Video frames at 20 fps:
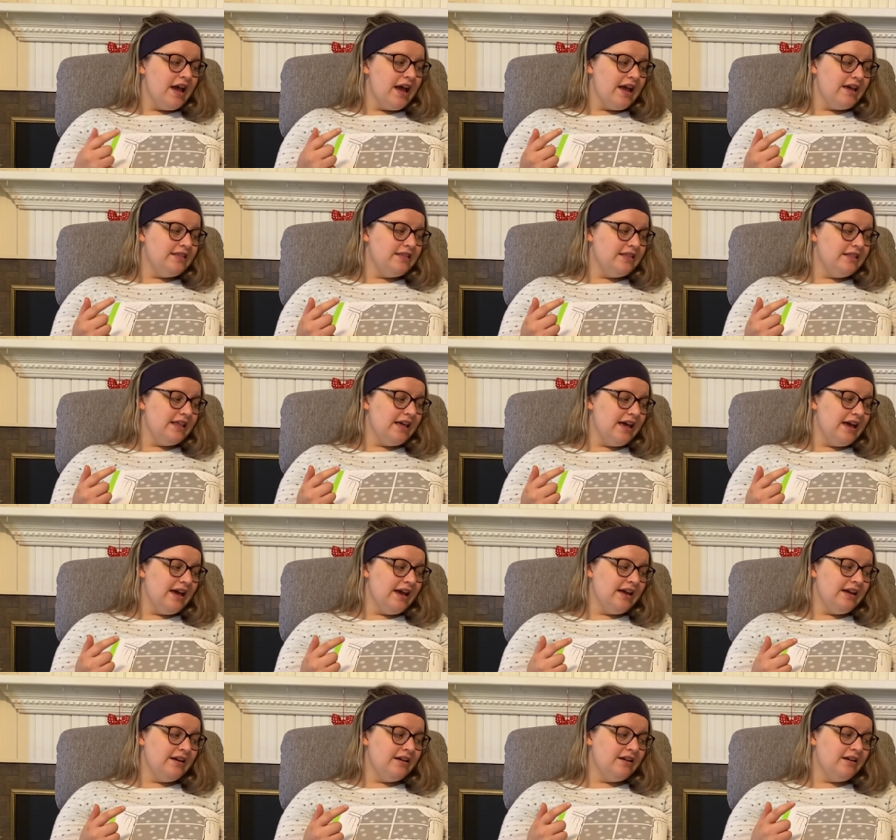And
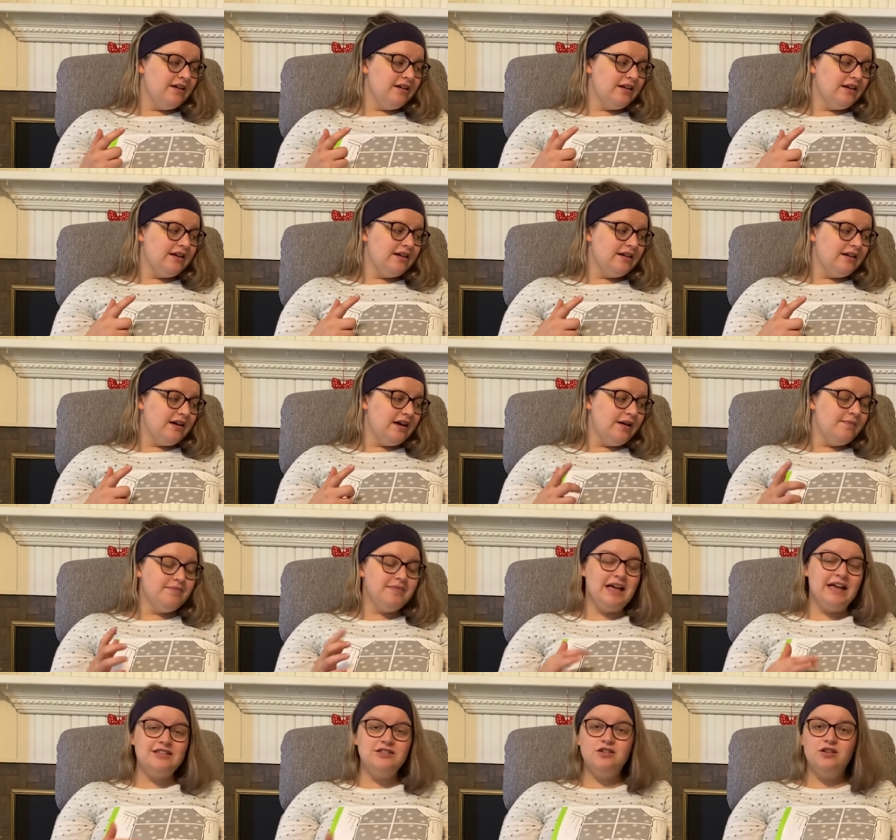then um,
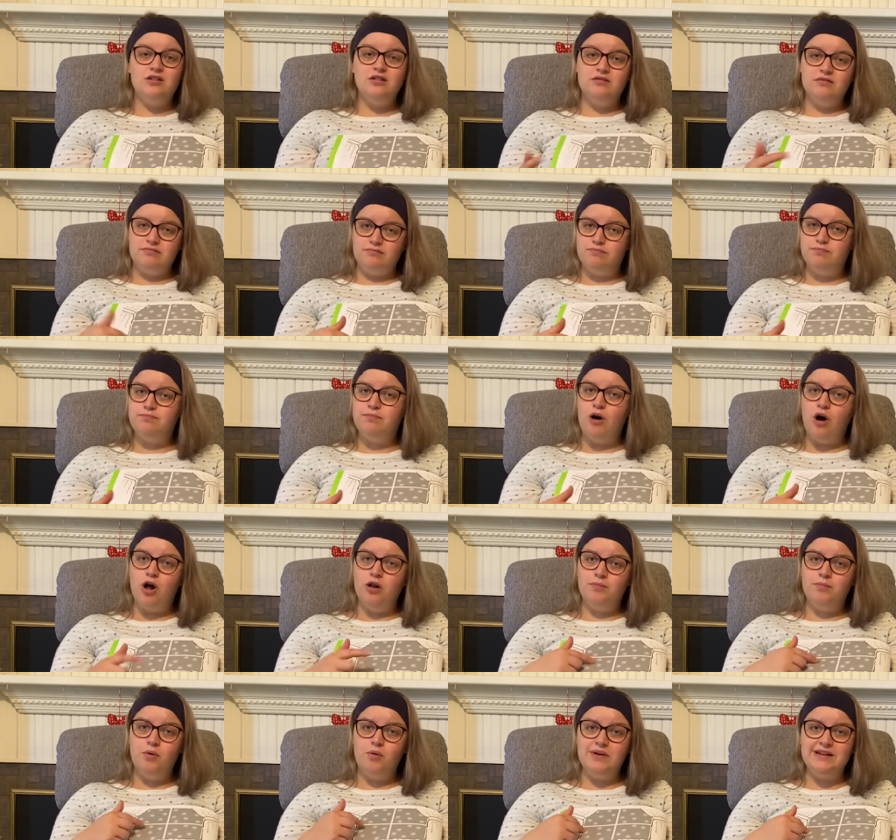that's
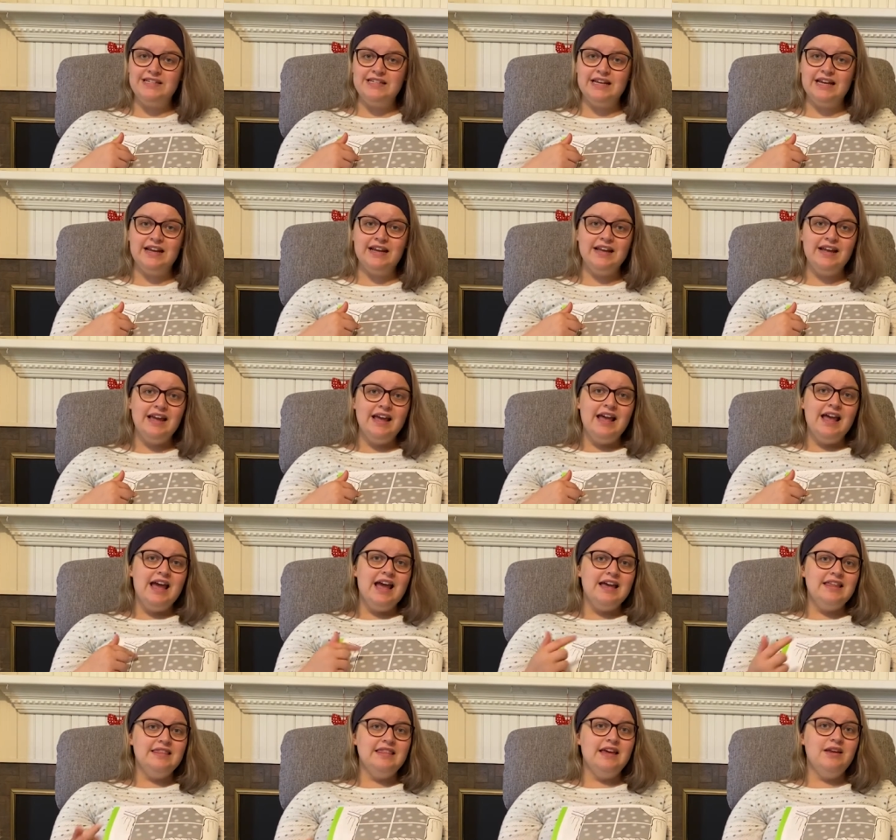all pointing.
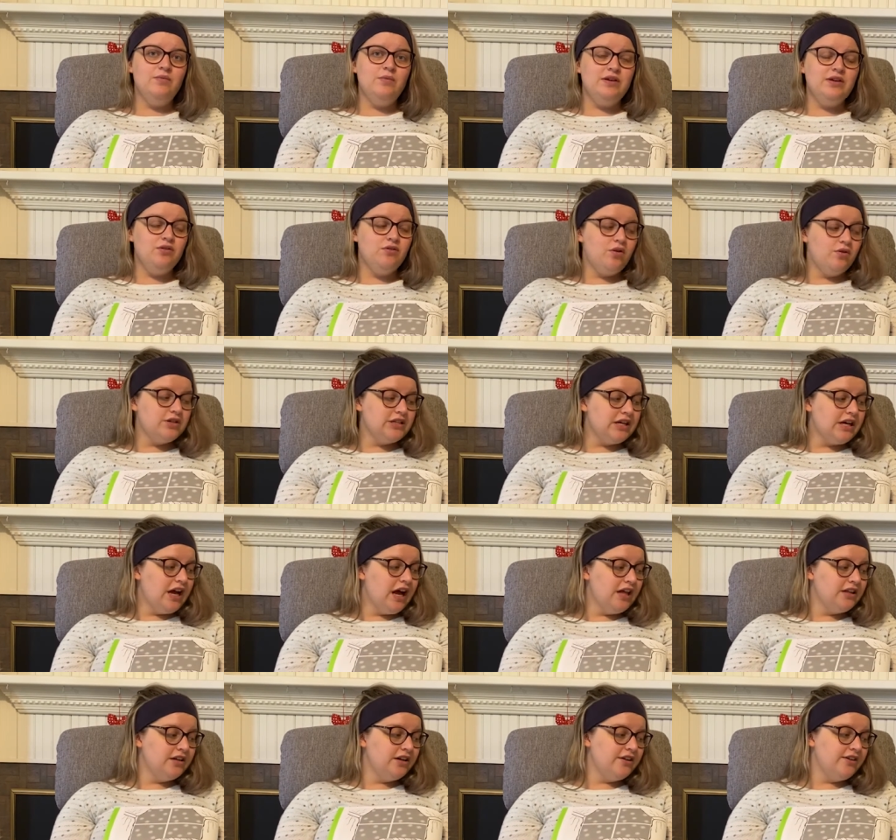And then when you go to
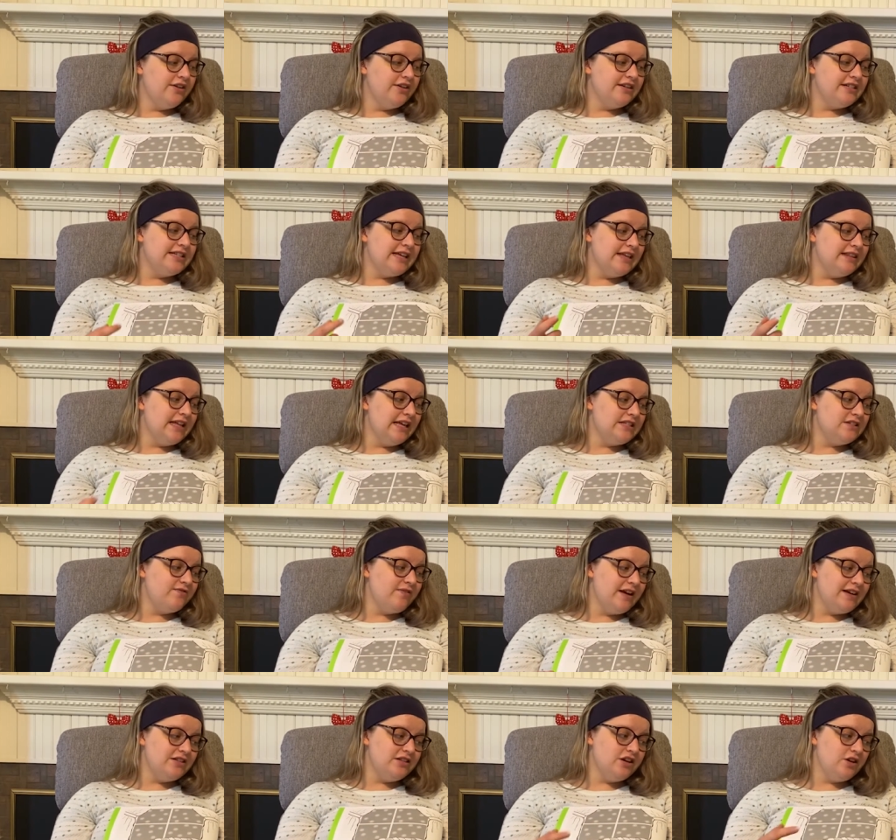color, you're going to say, Let's
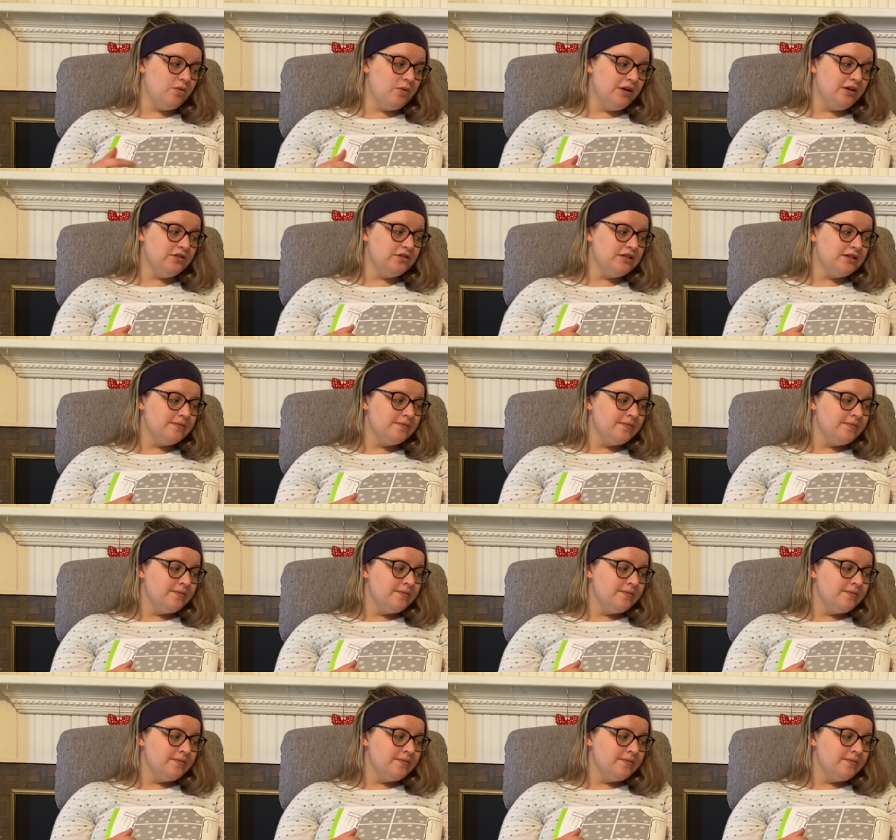find the quilt.